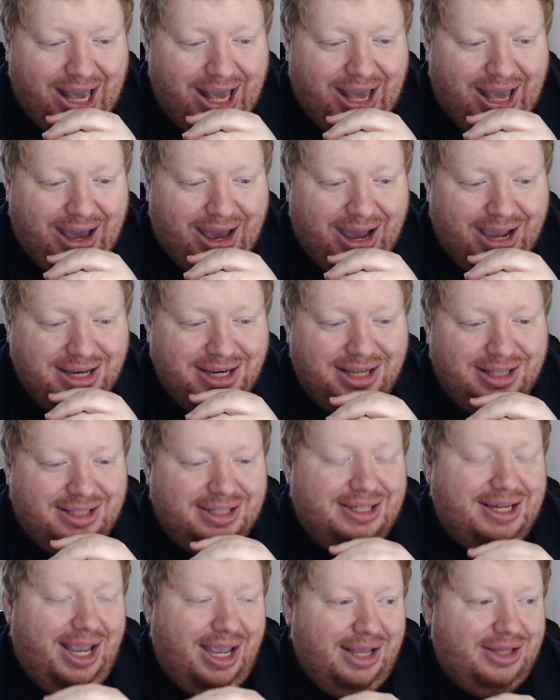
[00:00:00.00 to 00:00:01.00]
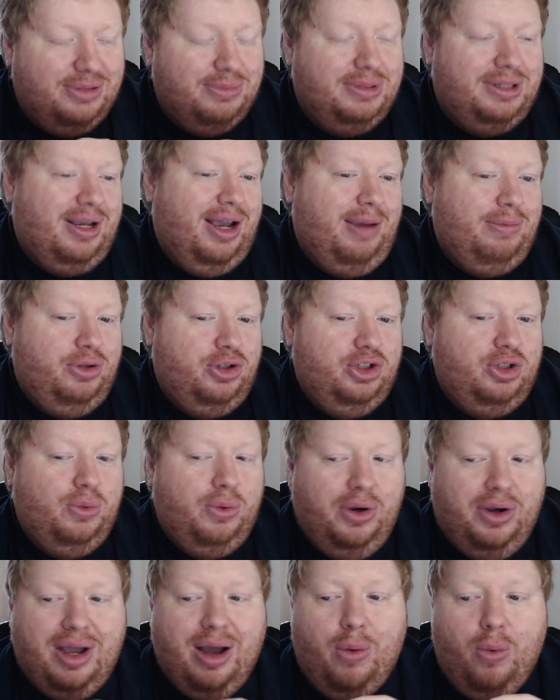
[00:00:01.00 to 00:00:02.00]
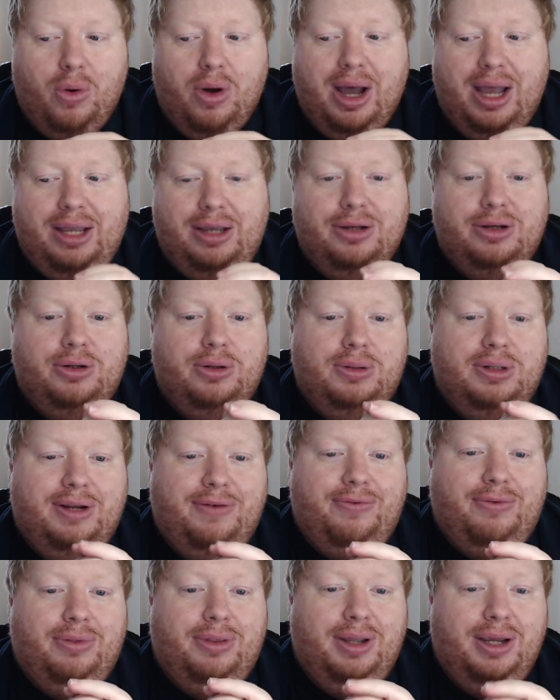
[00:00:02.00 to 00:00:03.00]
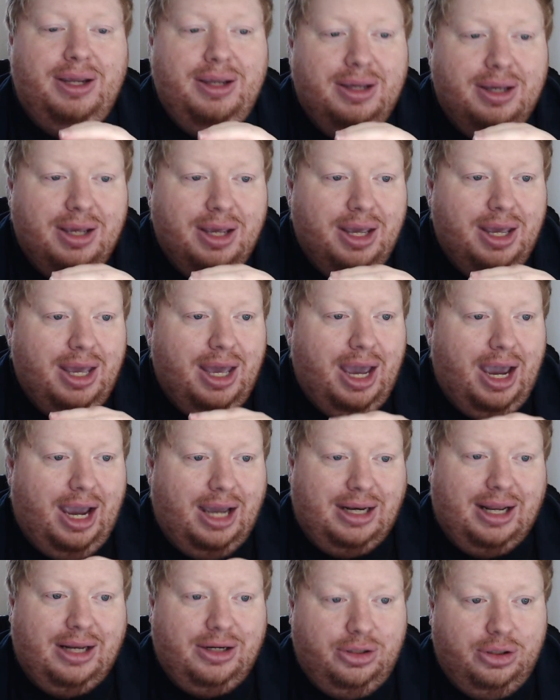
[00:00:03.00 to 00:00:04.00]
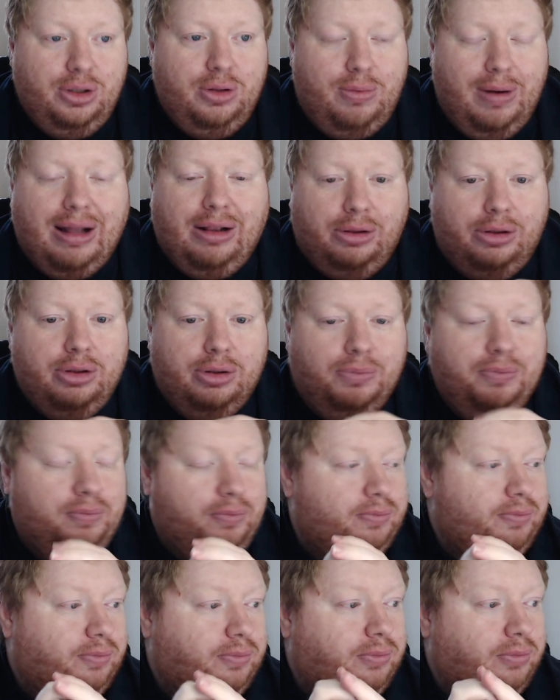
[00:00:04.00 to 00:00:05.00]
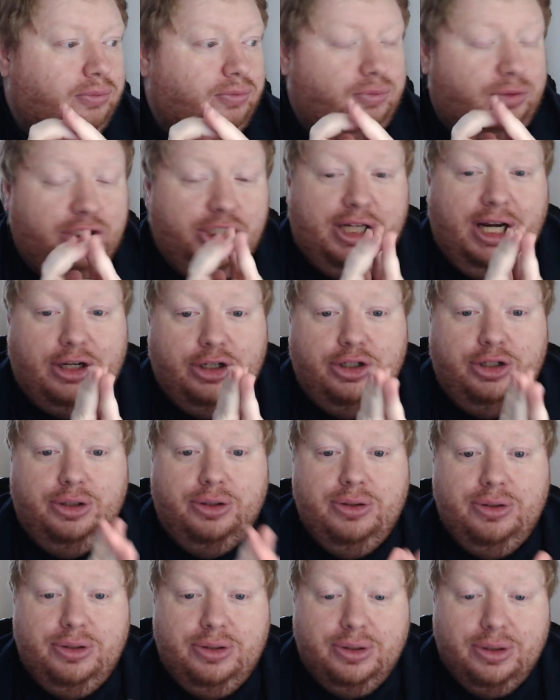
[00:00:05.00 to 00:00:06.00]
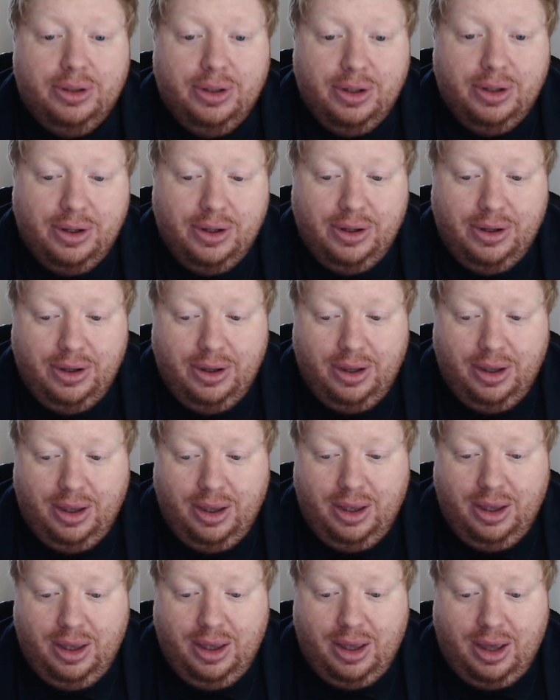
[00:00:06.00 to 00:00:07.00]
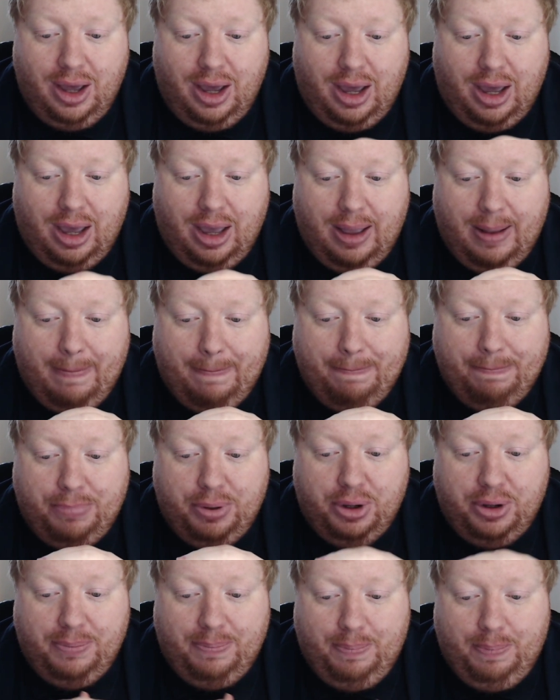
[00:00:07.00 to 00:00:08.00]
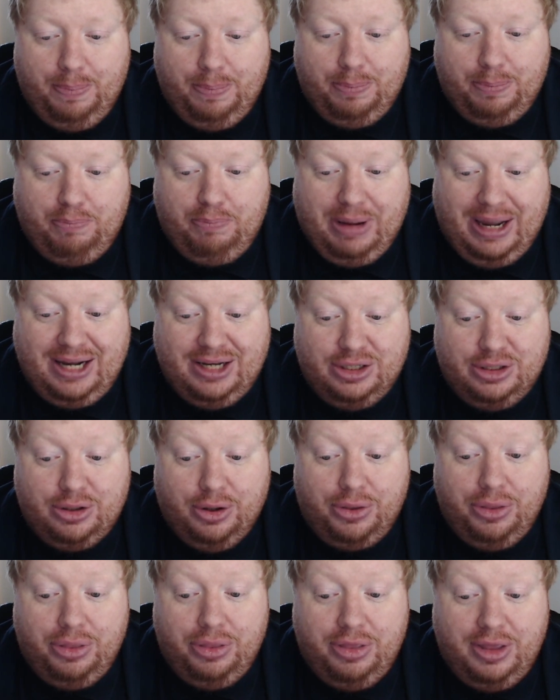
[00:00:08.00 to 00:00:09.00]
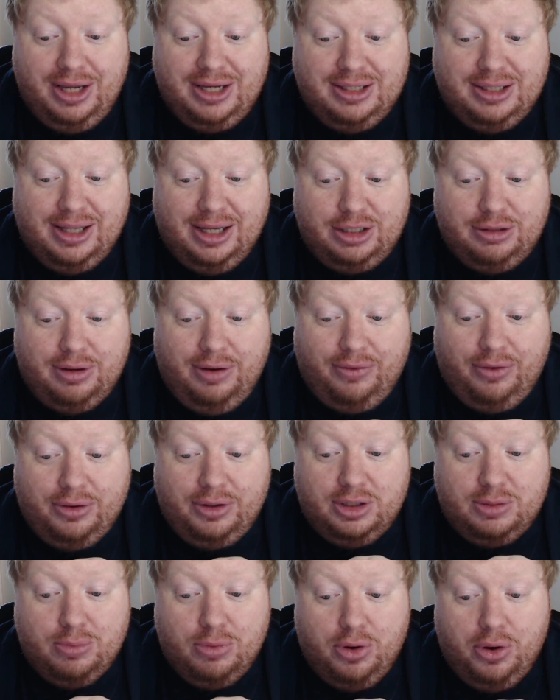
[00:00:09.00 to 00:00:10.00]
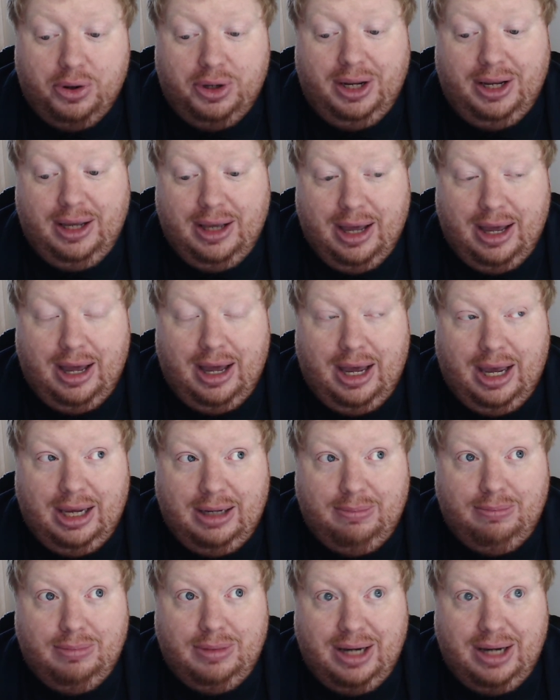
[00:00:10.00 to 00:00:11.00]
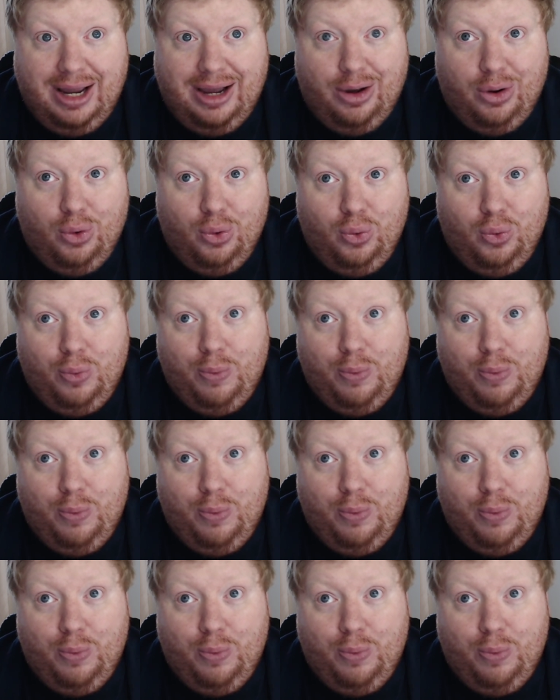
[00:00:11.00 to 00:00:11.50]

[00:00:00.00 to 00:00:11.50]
I need to take some time just to work out what I can do differently, and I do welcome suggestions. But based on this letter I've got this morning, I'm now